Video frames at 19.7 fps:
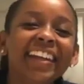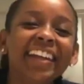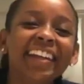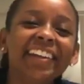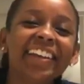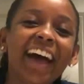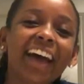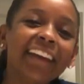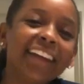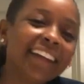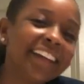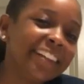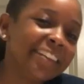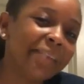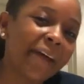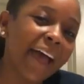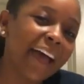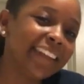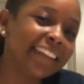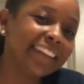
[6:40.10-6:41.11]
didn't hear
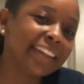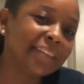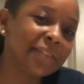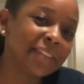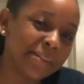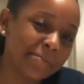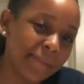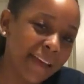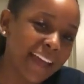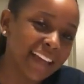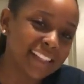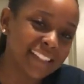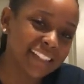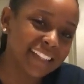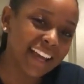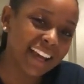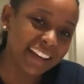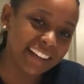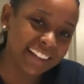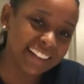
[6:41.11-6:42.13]
them ad-libs in the back.
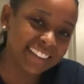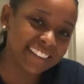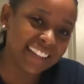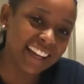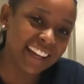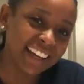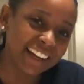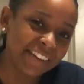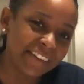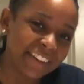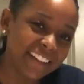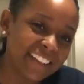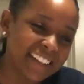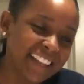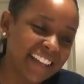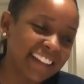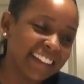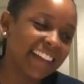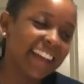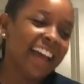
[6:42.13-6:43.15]
See, I heard that over there
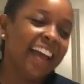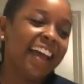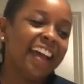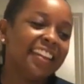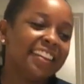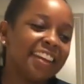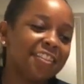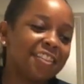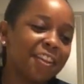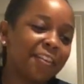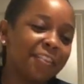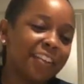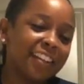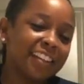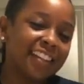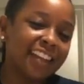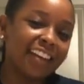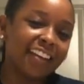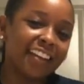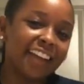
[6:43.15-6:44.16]
sounding, they was over
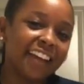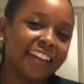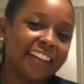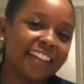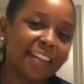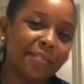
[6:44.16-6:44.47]
there sounding like a